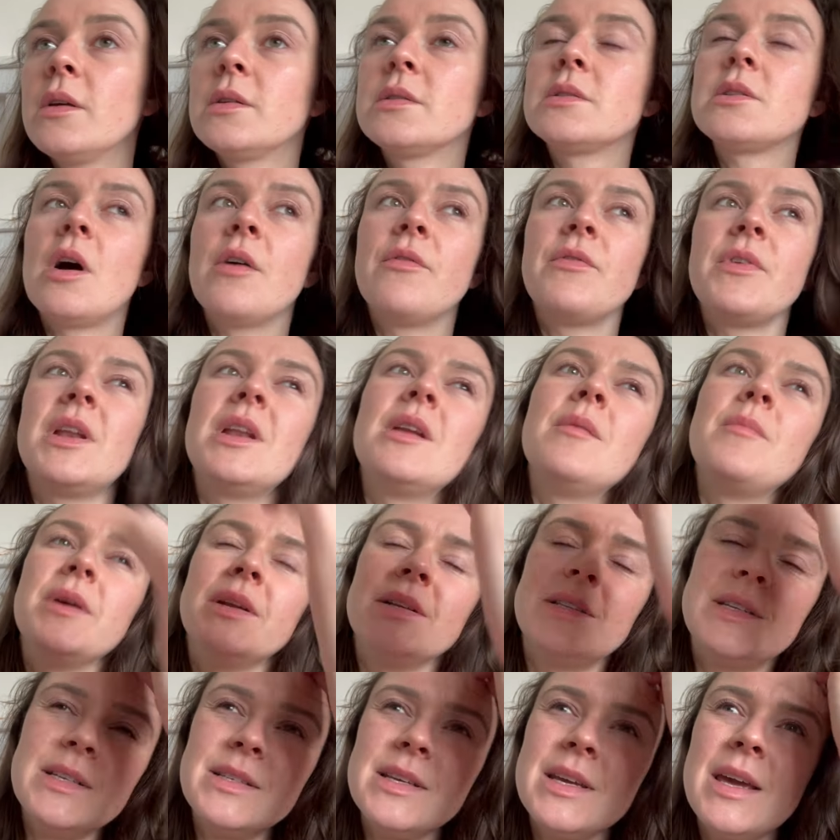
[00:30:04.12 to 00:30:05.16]
start feeling a bit
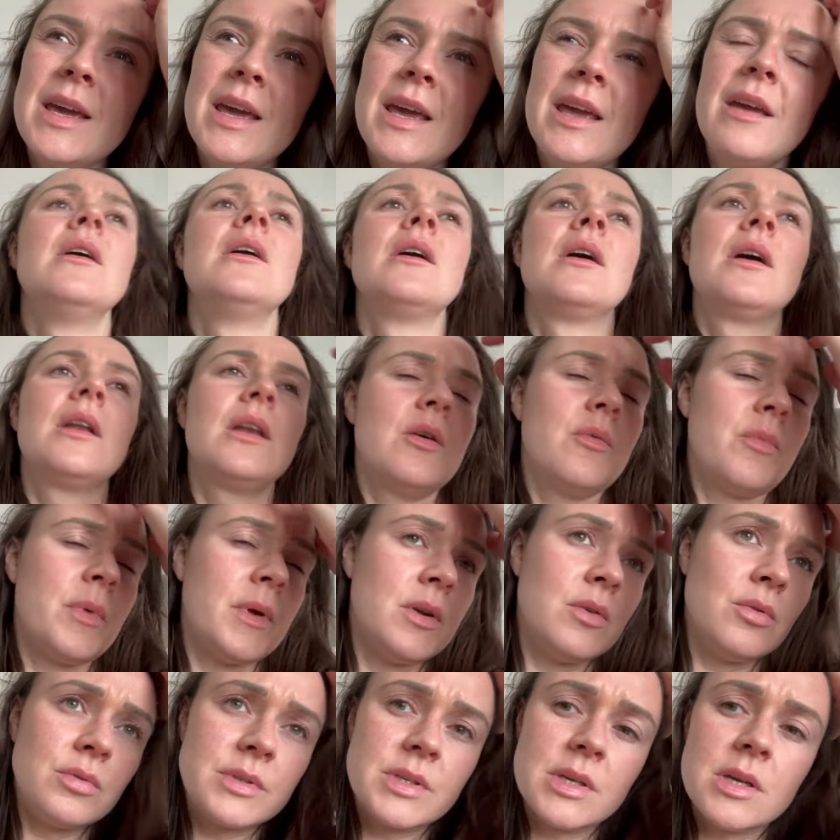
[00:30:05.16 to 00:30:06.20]
dizzy, a little bit
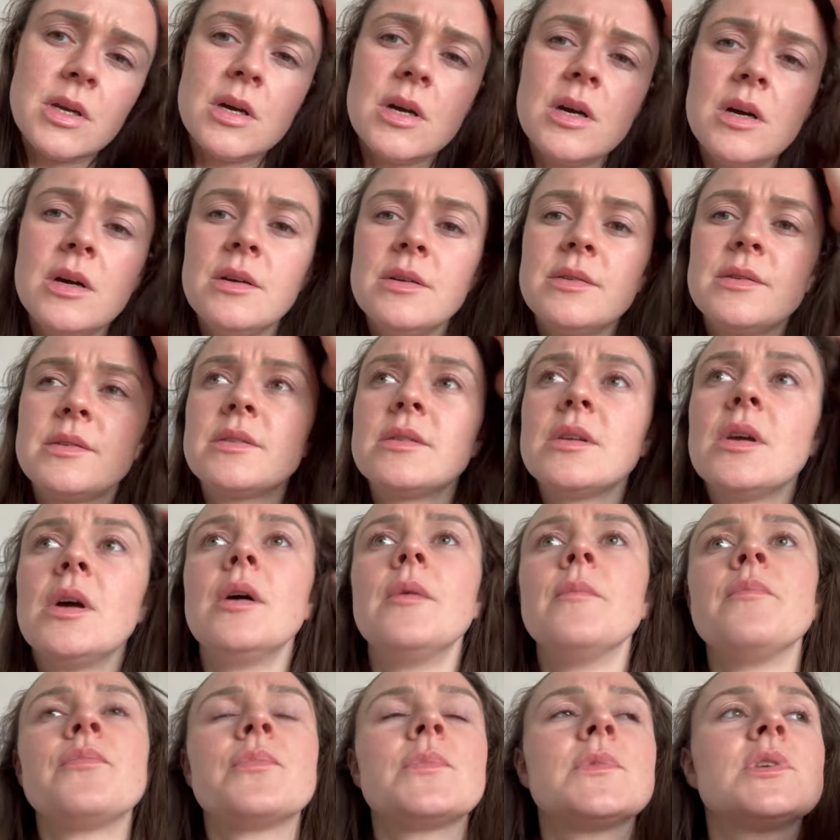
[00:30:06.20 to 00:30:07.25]
nauseous.
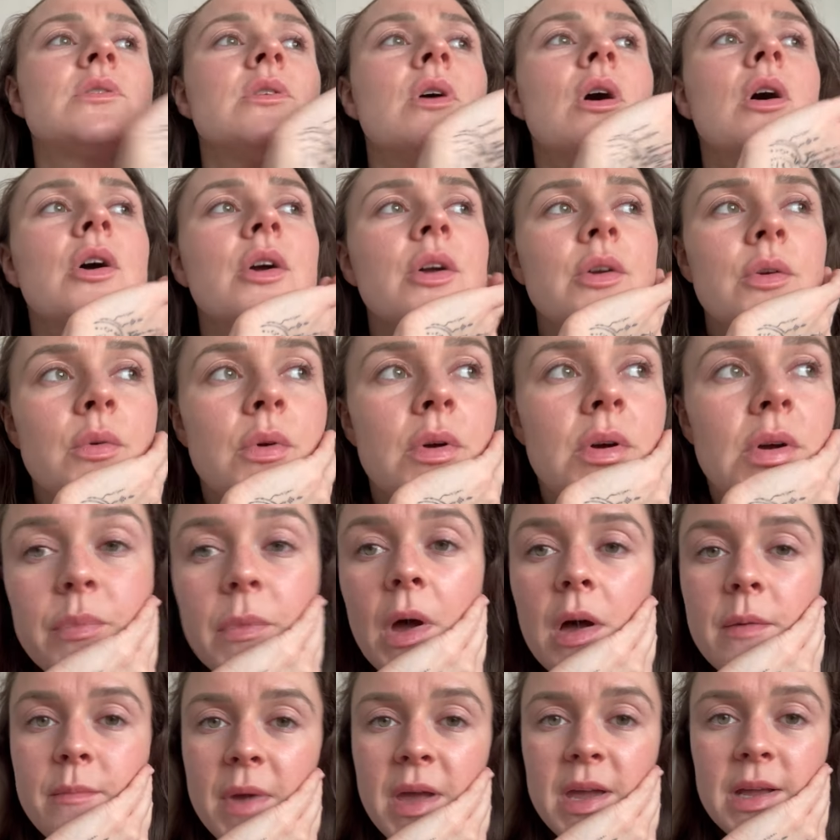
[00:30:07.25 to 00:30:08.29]
So
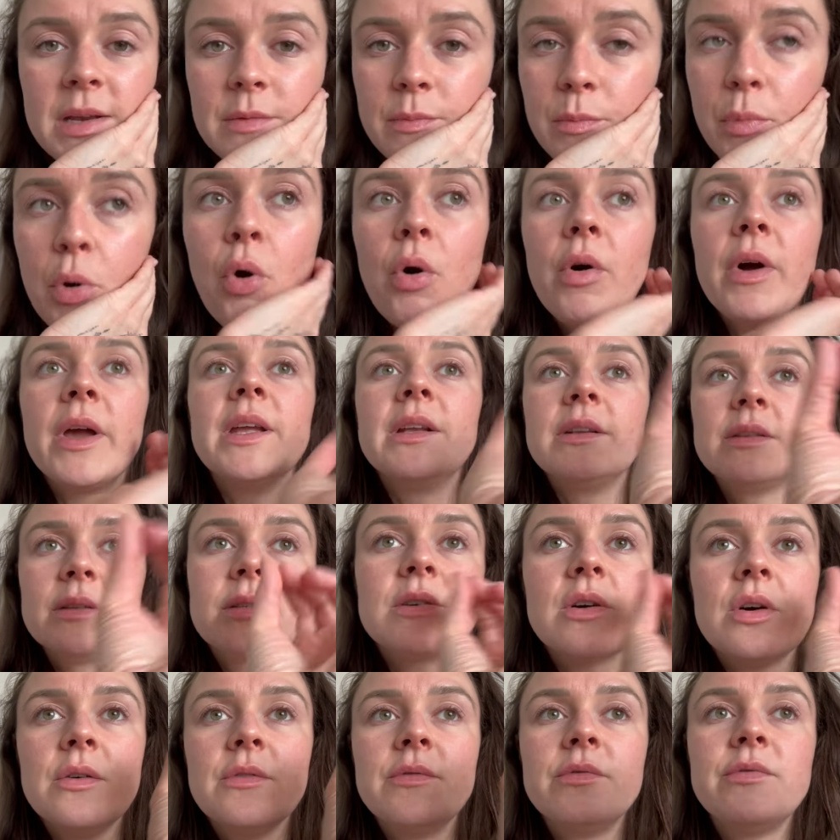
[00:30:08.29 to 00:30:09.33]
I made a point
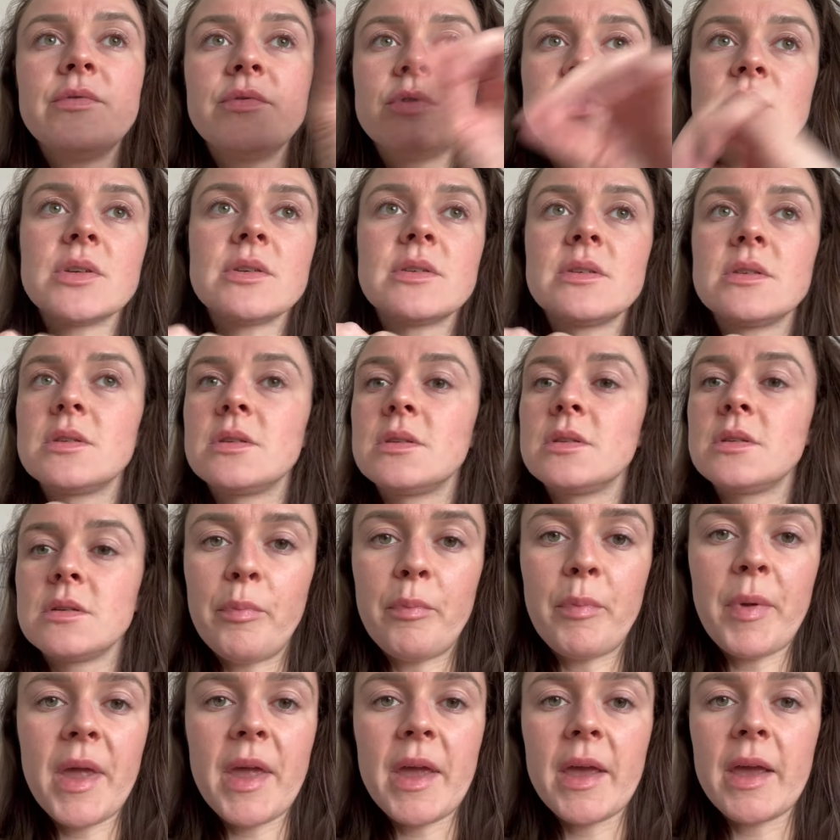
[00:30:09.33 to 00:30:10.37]
of just
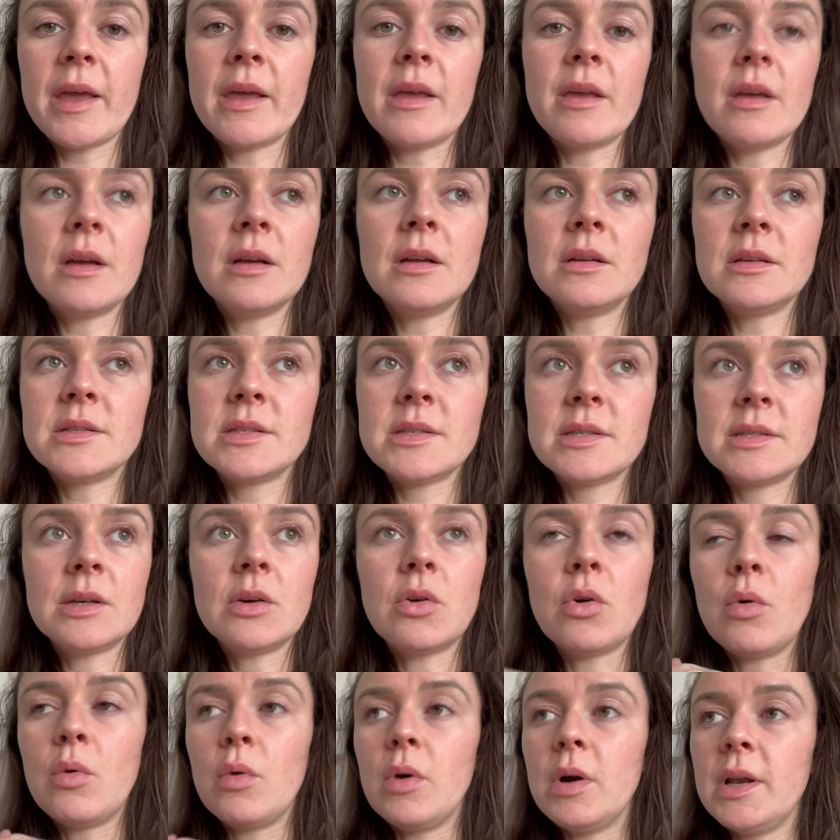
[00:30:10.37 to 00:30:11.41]
being
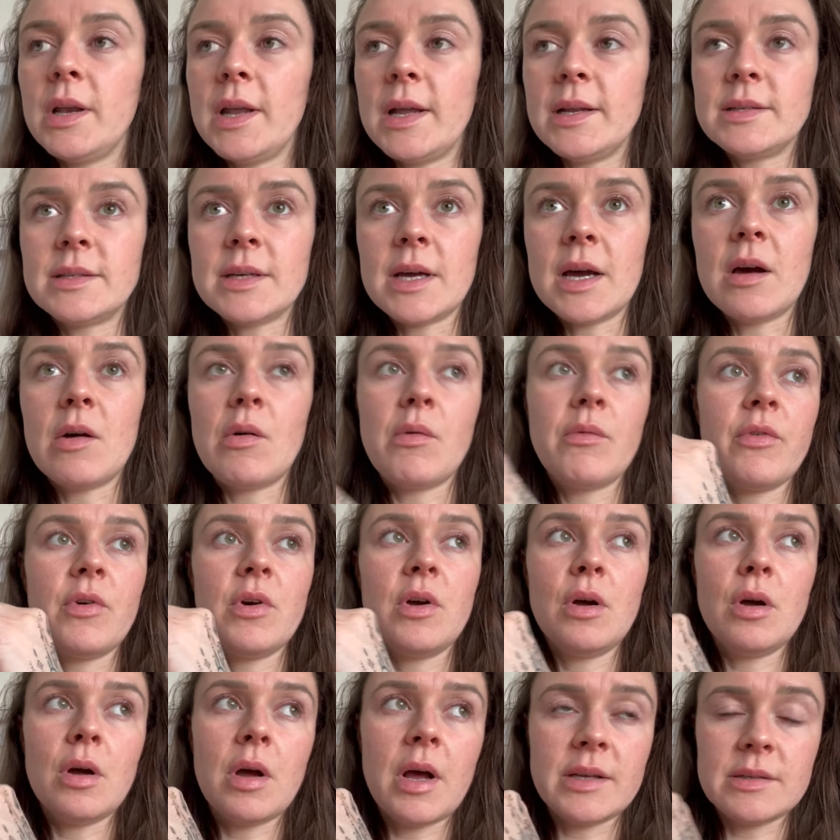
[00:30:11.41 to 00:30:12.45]
still laid down
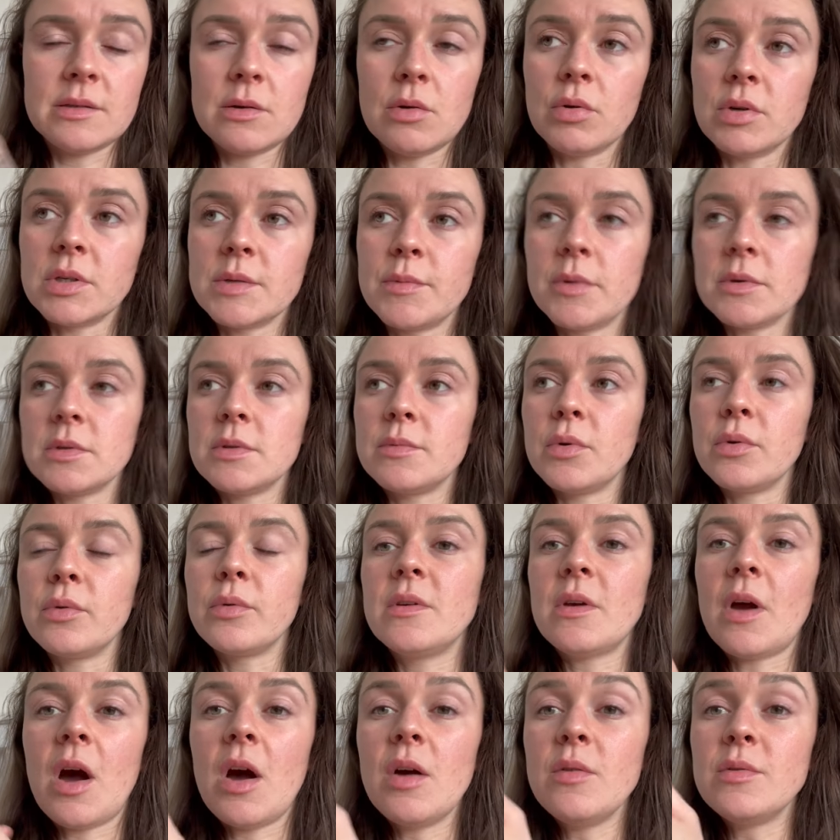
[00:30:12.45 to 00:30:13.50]
for as long as possible.
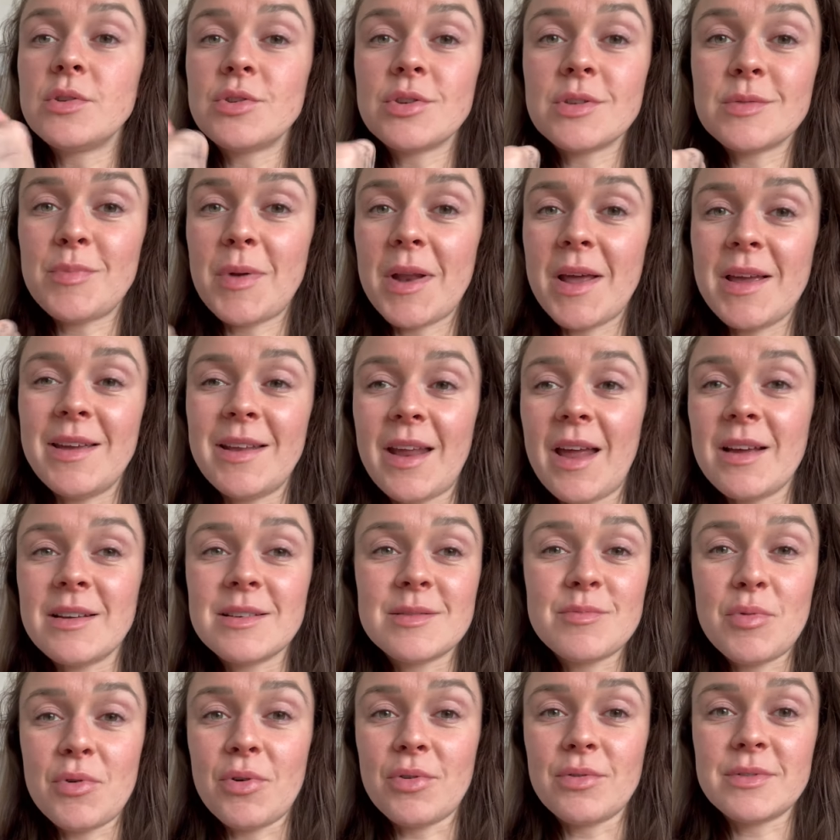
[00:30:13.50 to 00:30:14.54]
I was just playing
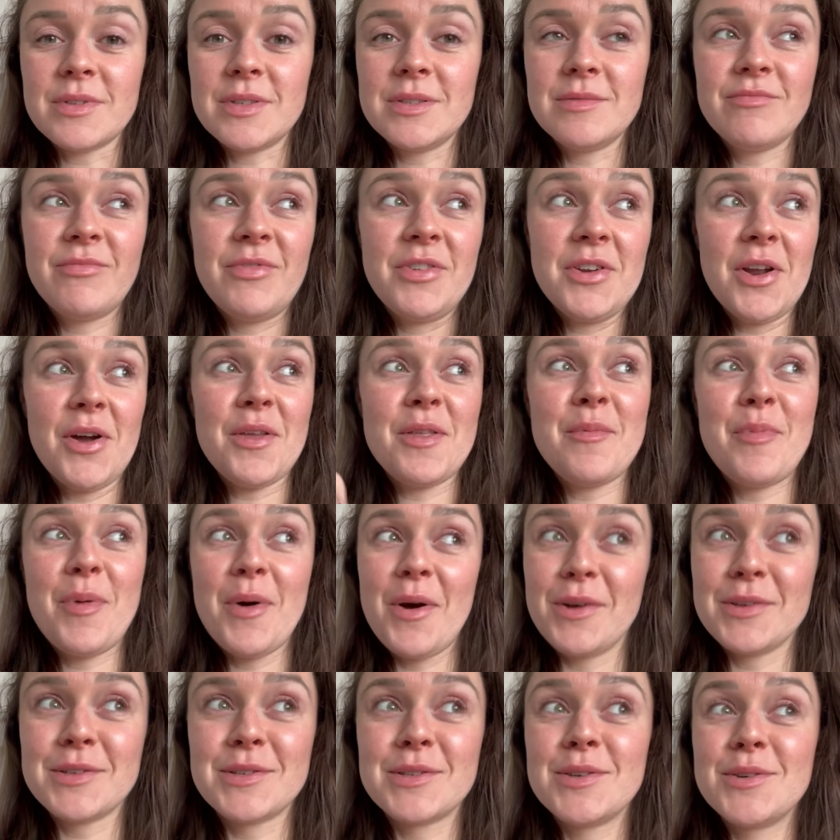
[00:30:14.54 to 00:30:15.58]
Xbox for like the
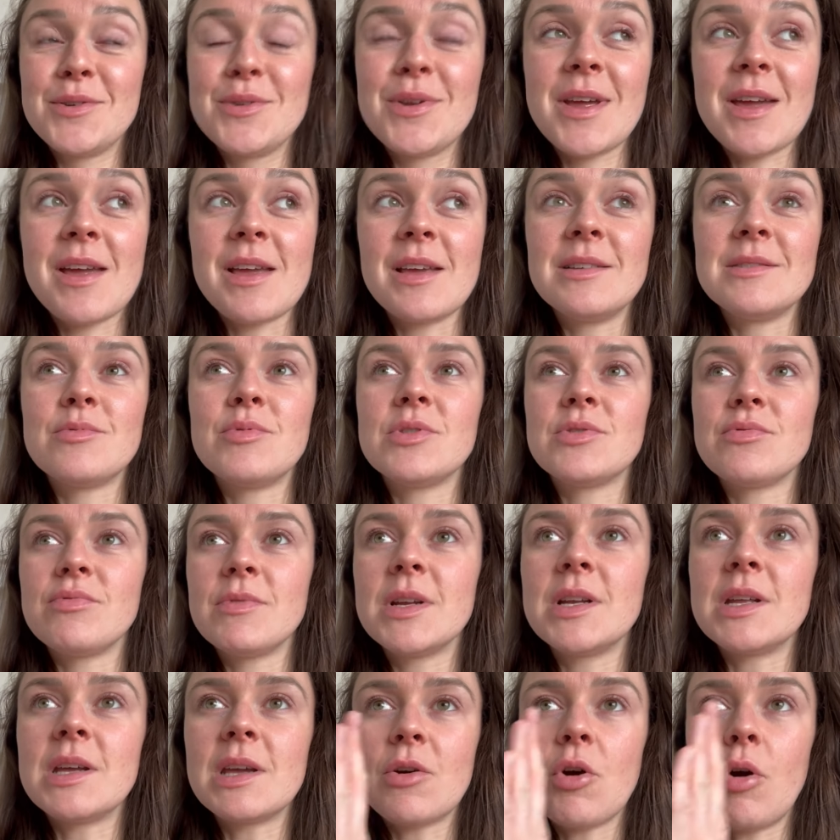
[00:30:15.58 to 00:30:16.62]
past 2 days, which
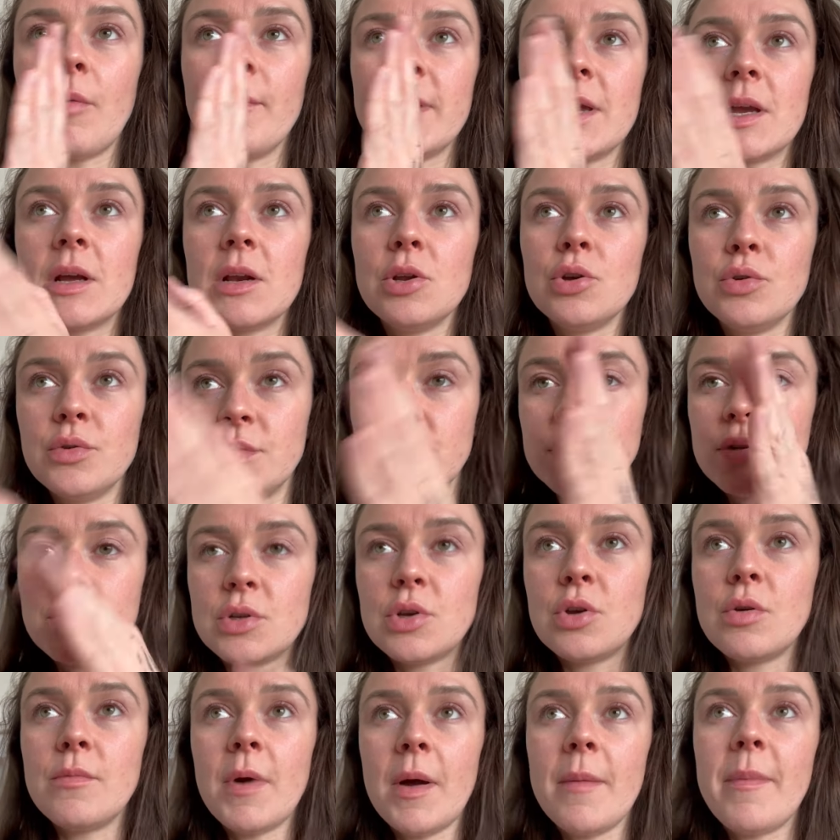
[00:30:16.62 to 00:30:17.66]
really got me glued to my